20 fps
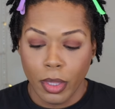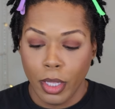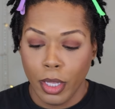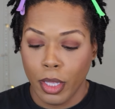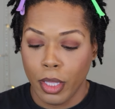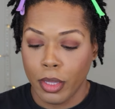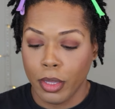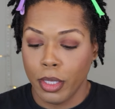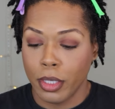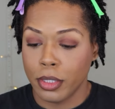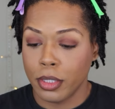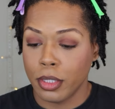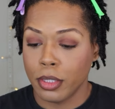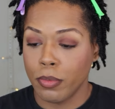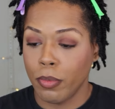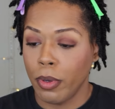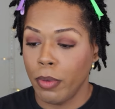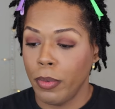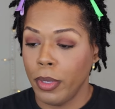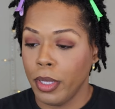then this
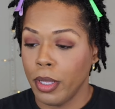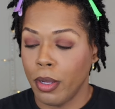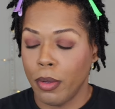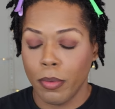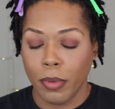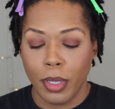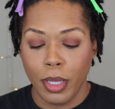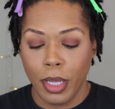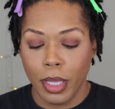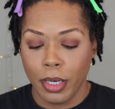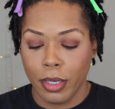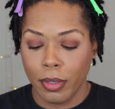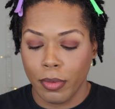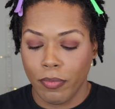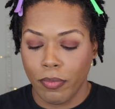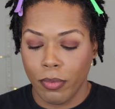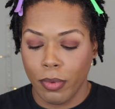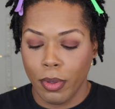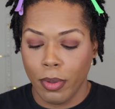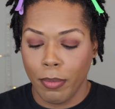is what we gonna
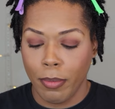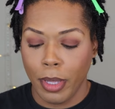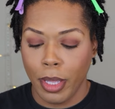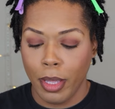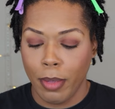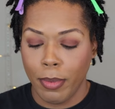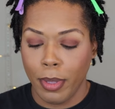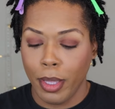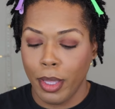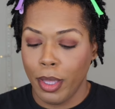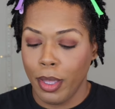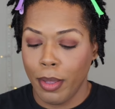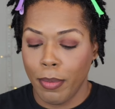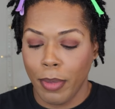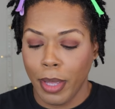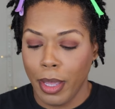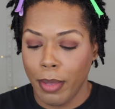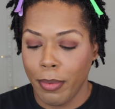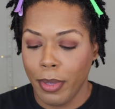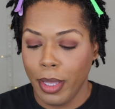get, baby,
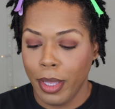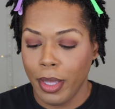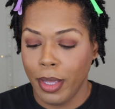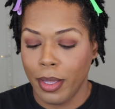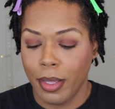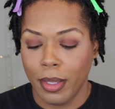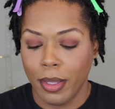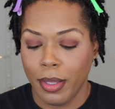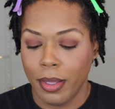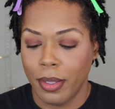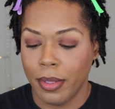baby.